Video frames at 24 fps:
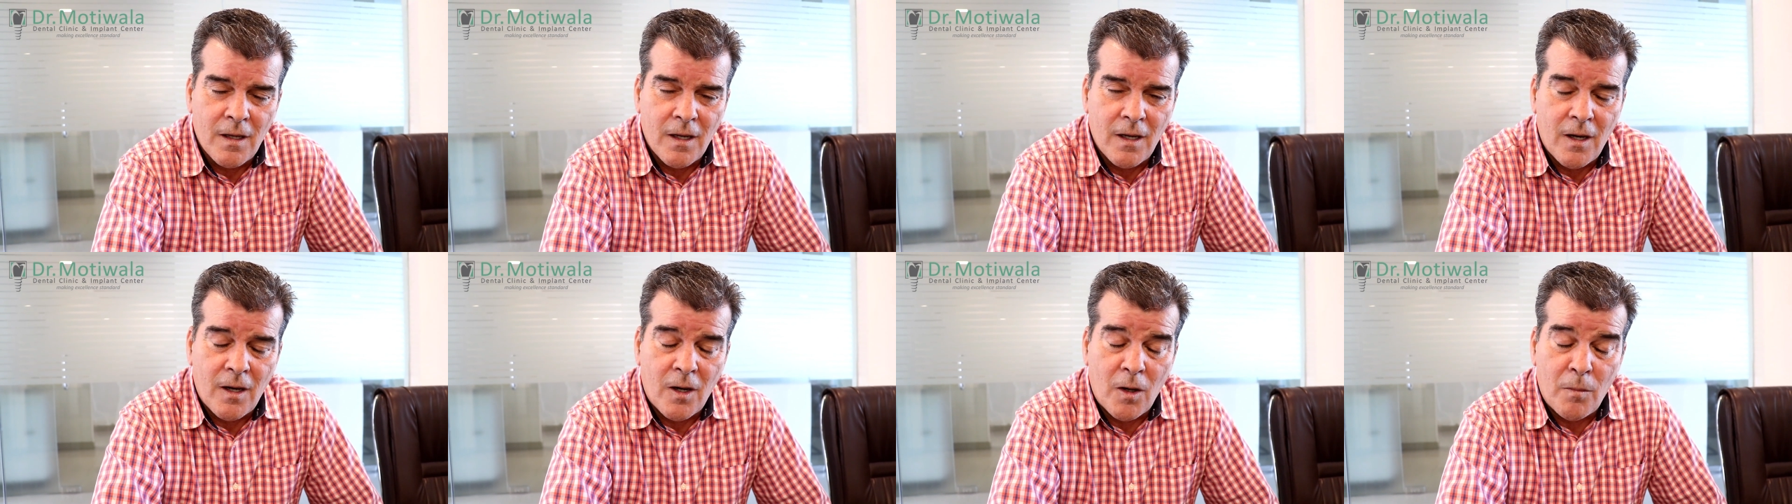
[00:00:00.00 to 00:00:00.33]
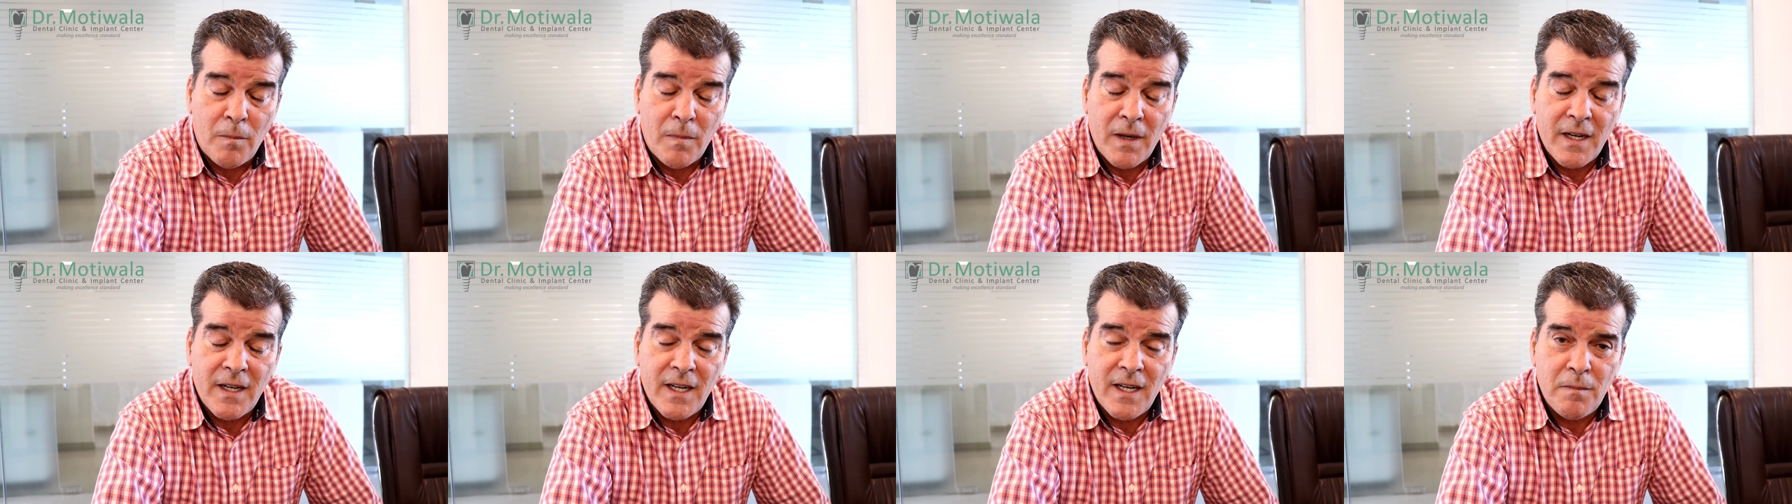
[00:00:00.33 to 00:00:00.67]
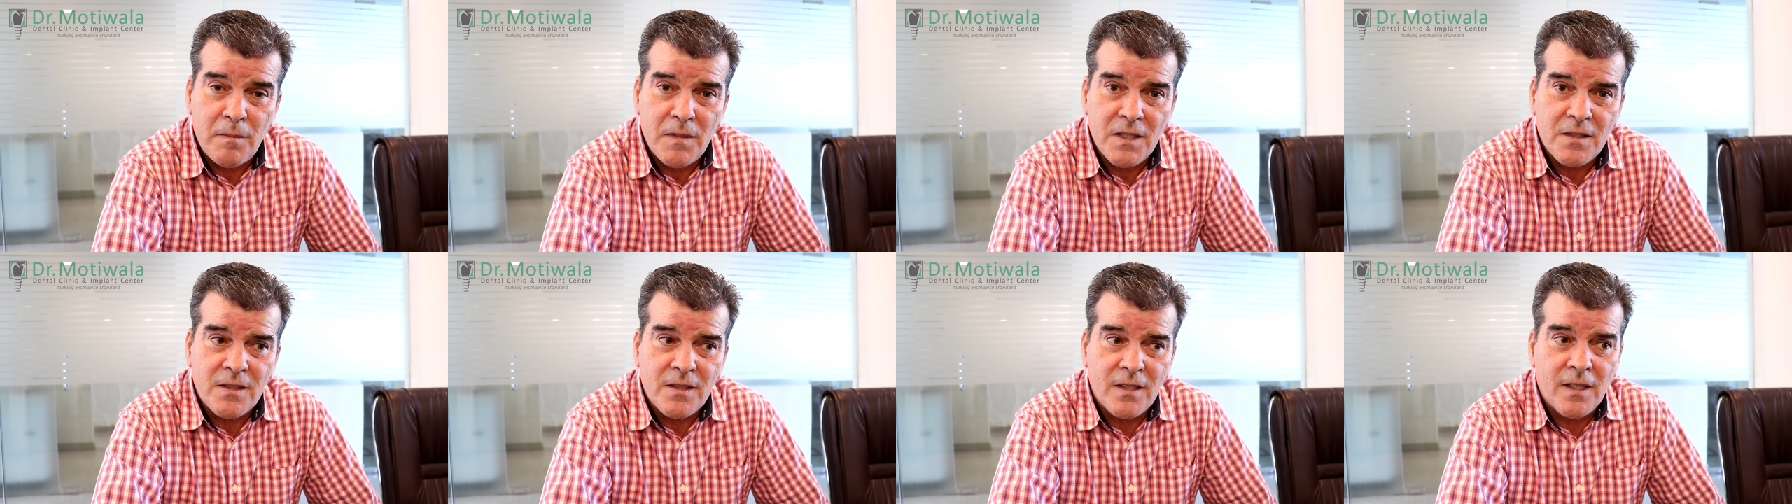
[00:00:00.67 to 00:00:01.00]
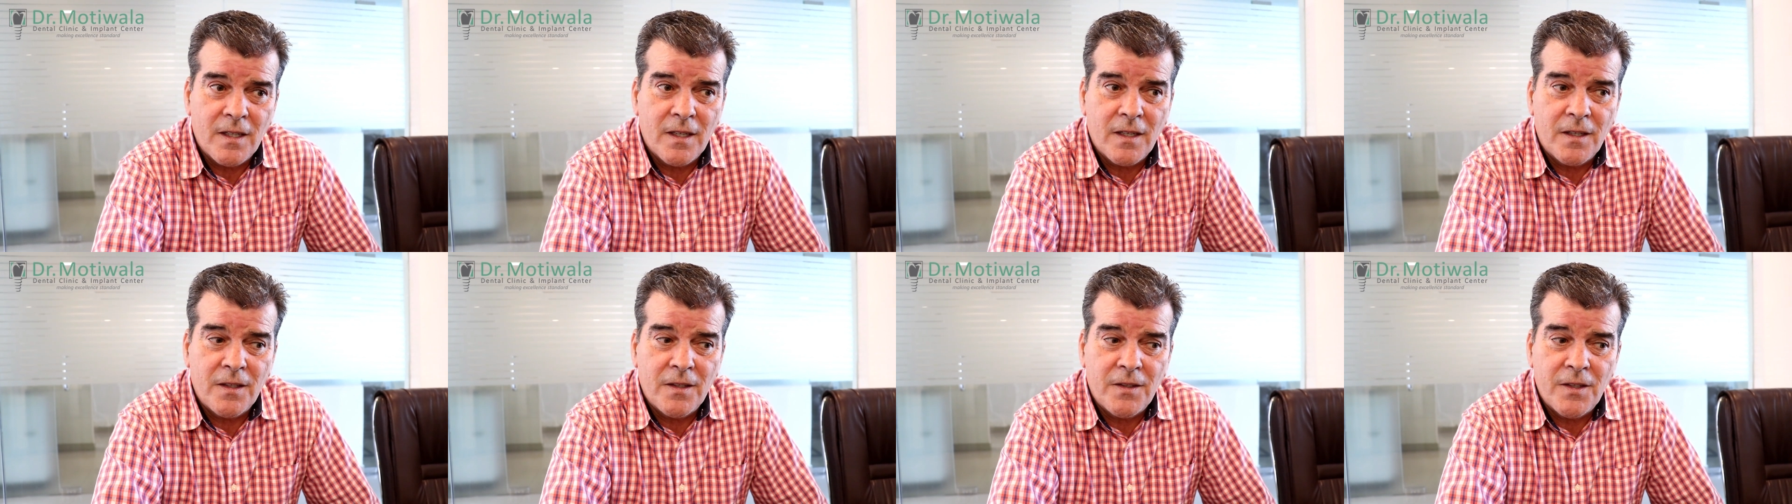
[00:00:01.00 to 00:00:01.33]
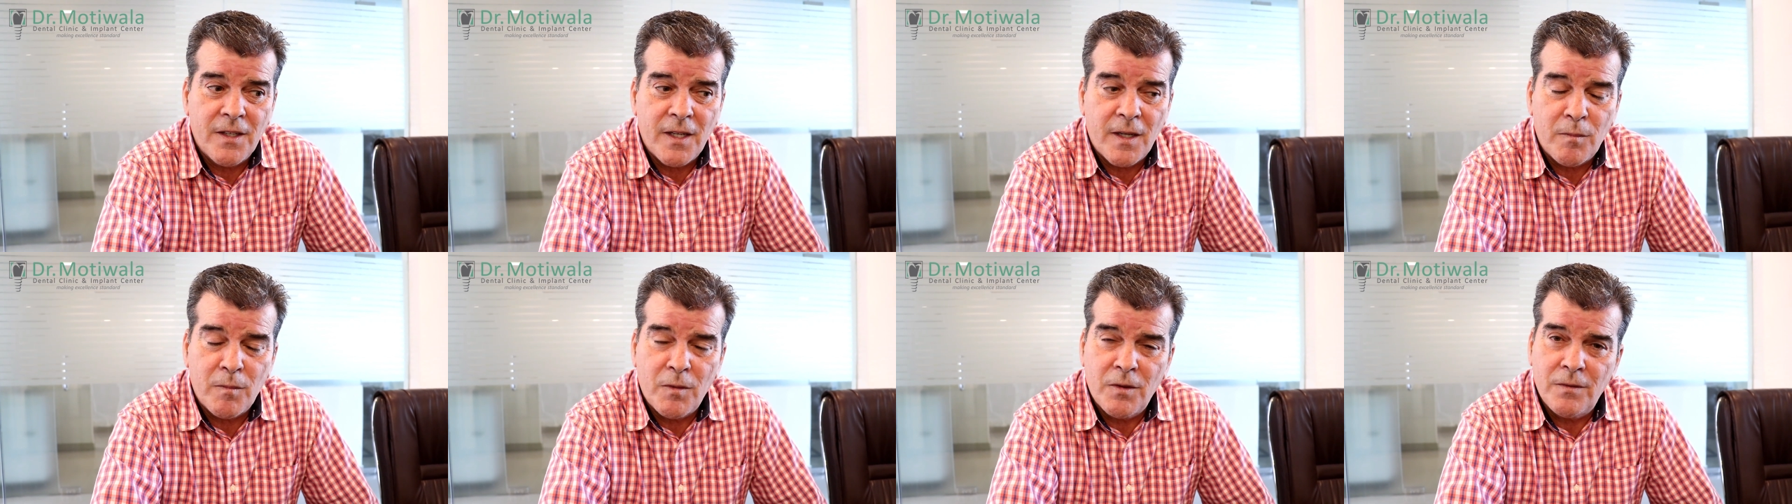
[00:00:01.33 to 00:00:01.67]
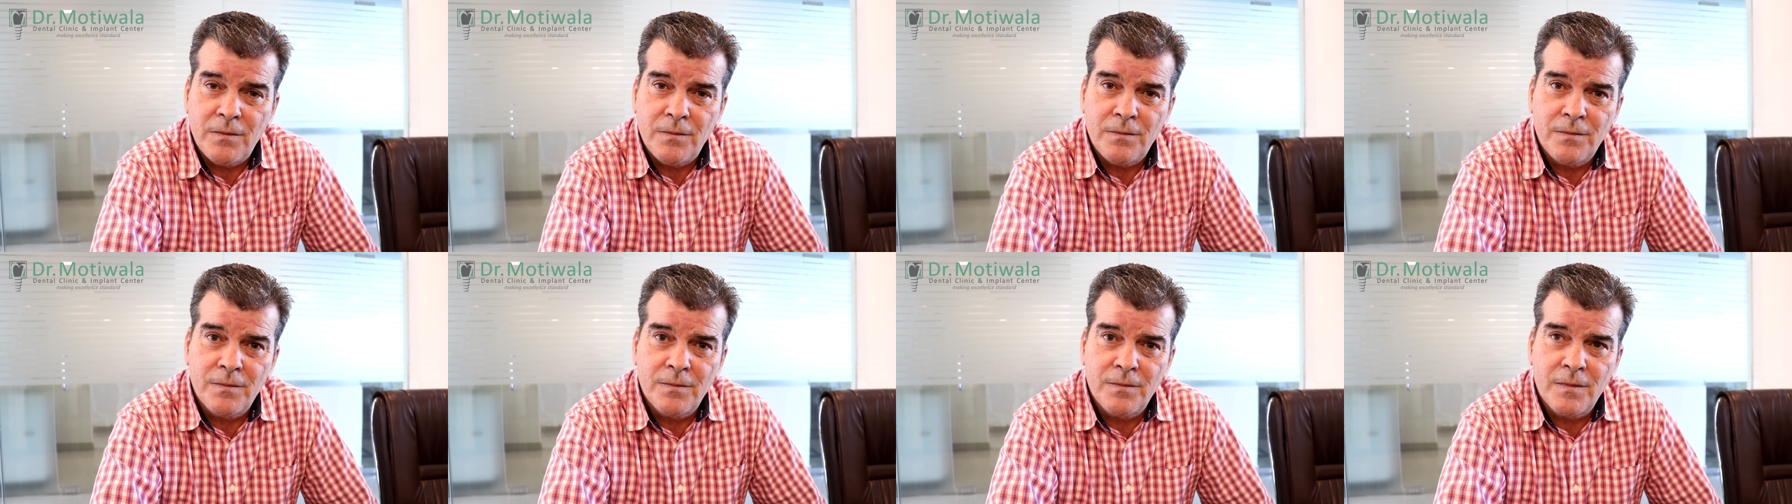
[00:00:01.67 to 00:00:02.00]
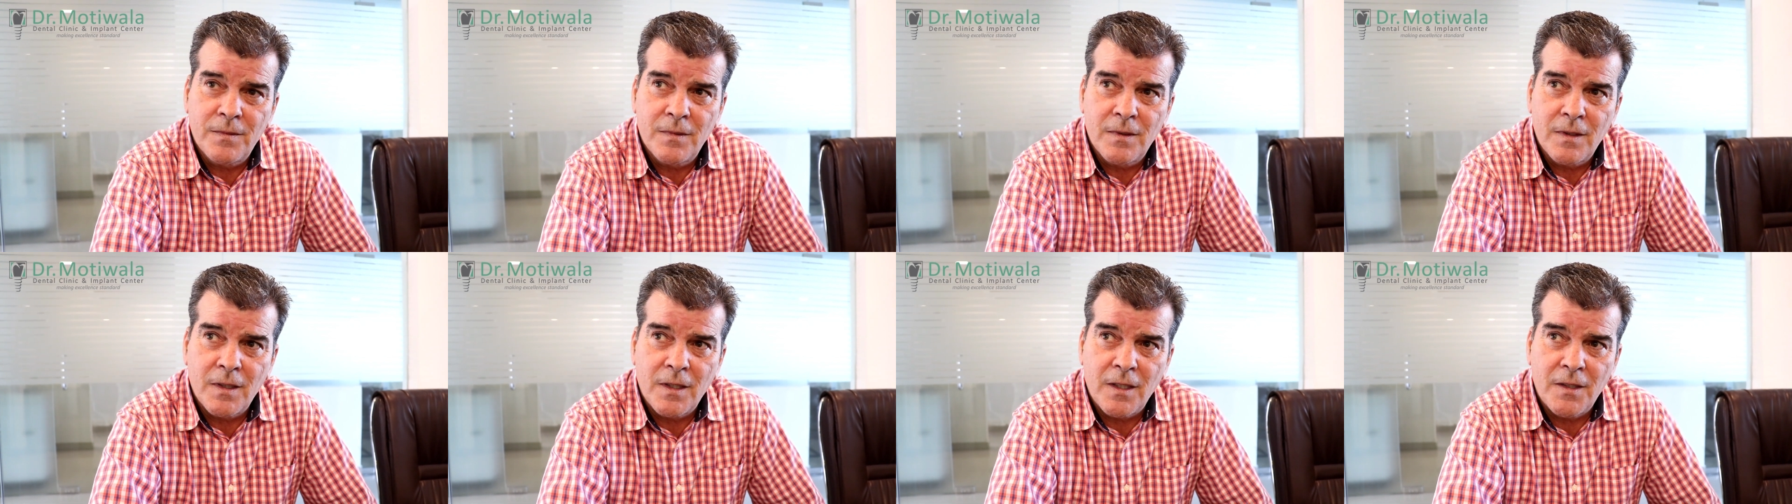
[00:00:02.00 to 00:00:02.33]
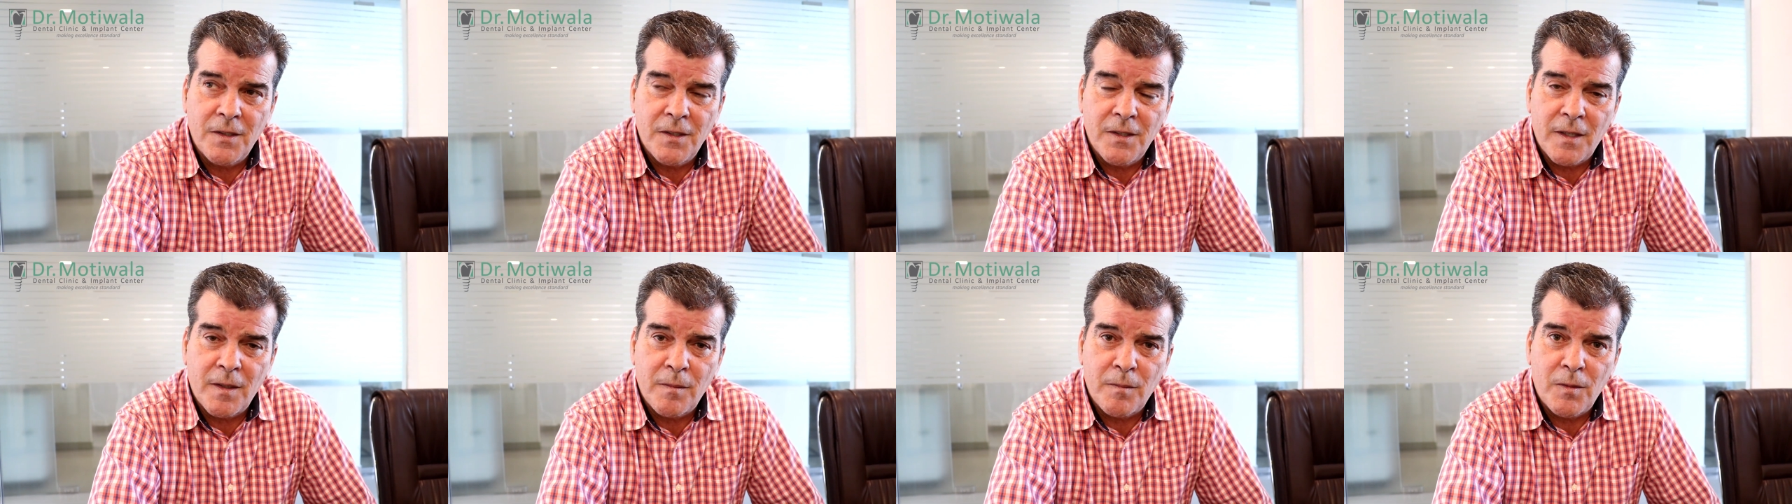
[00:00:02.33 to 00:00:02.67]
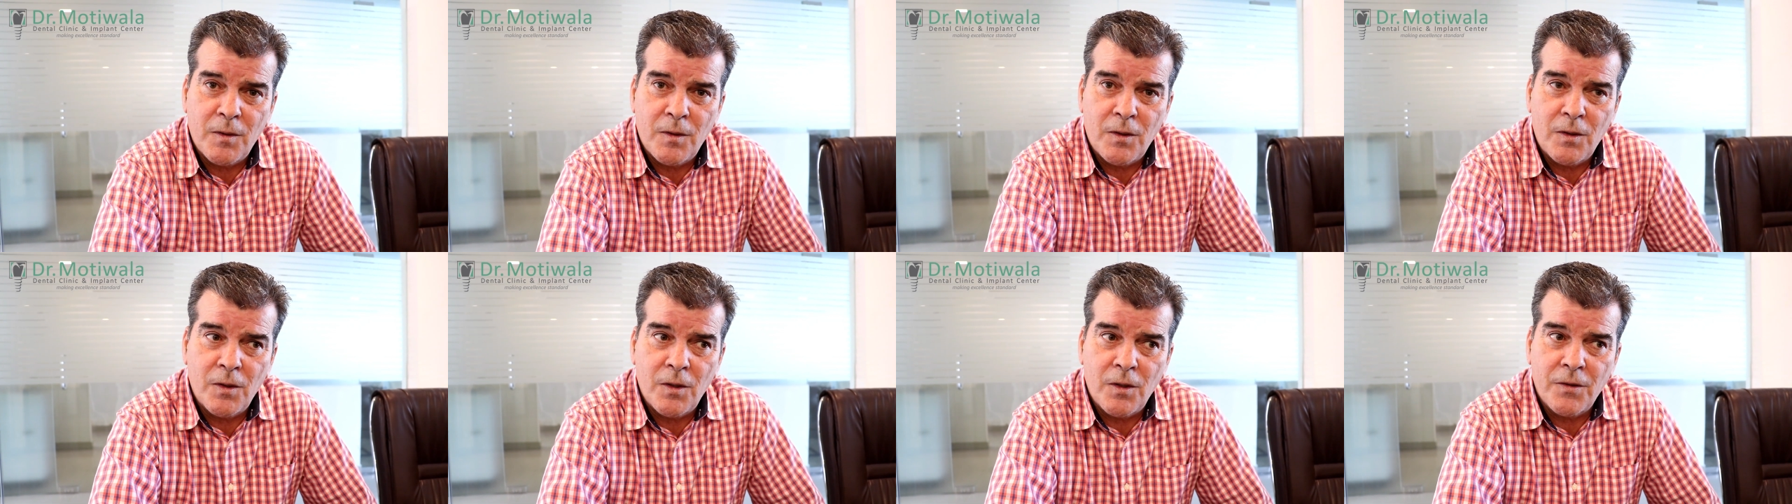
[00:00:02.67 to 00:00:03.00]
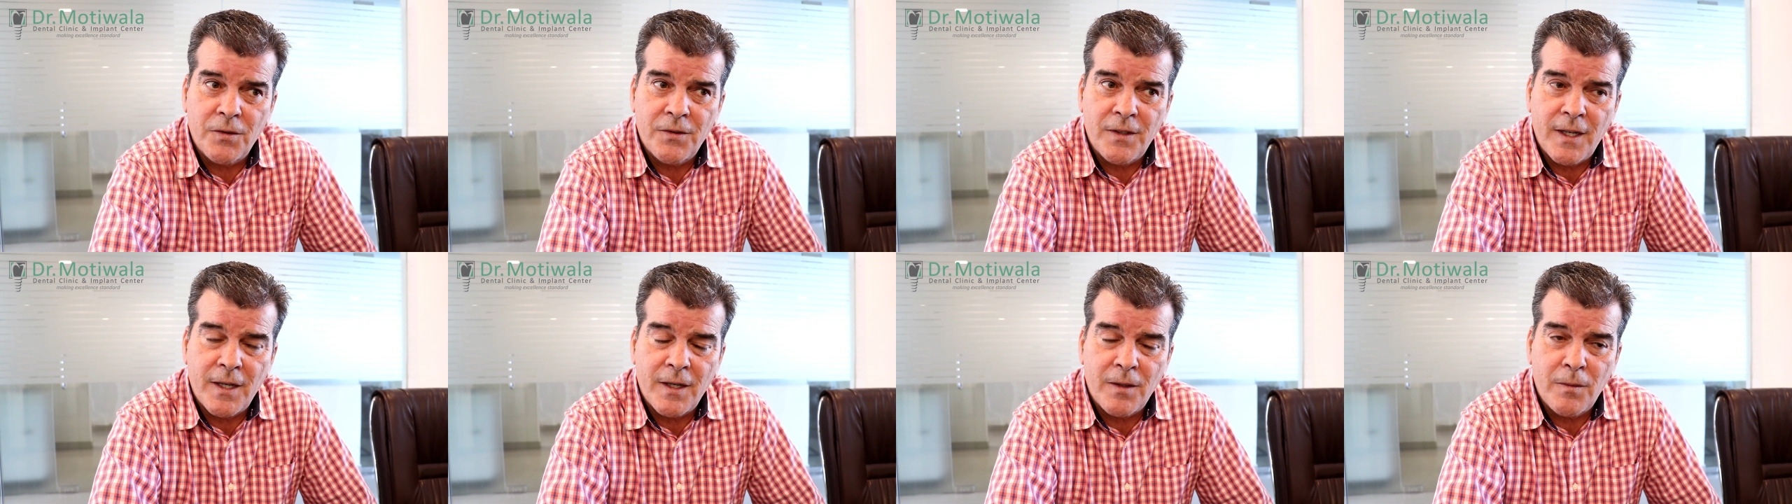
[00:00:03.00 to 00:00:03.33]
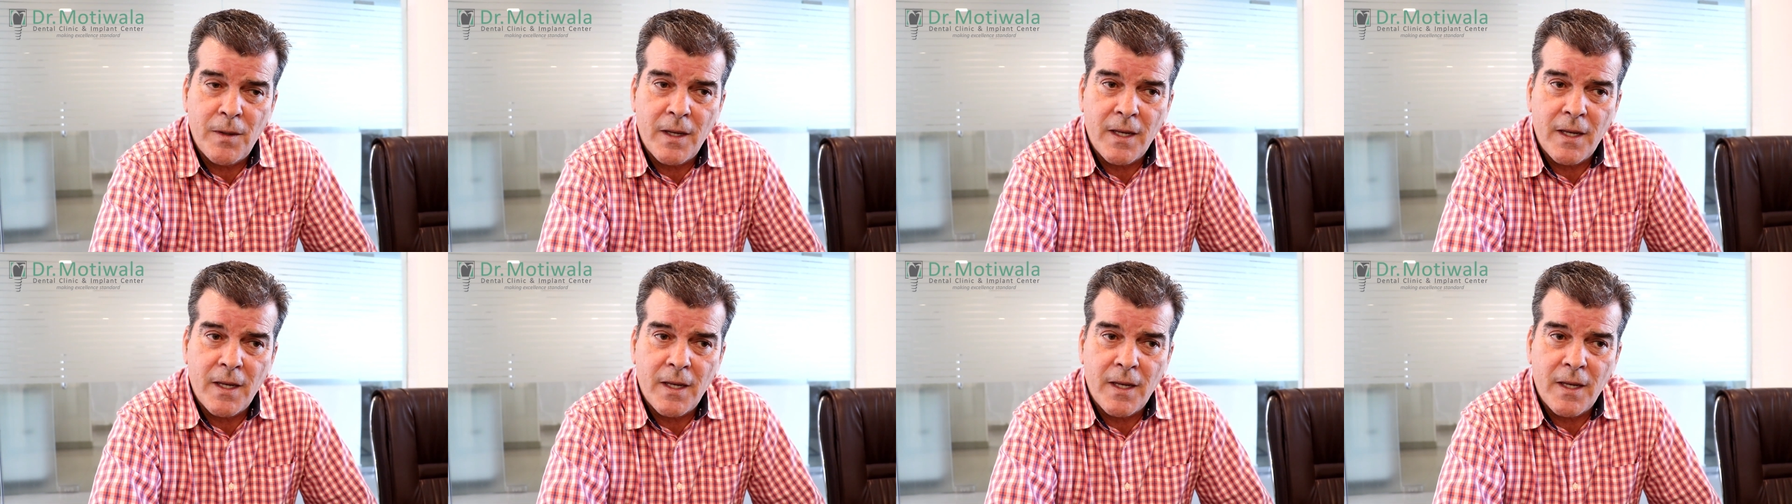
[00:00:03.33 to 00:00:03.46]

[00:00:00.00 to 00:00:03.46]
My name is Guillermo Lozano.